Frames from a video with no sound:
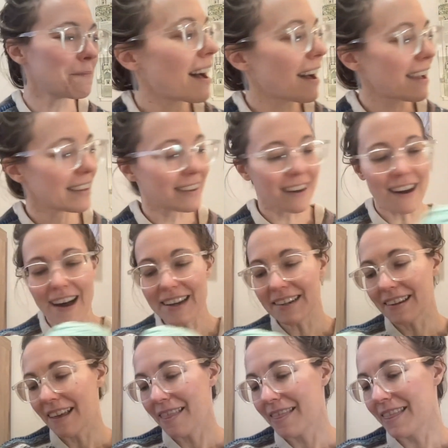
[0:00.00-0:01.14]
I got
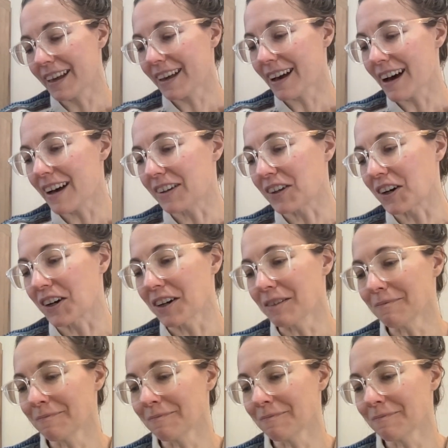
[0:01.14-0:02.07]
the color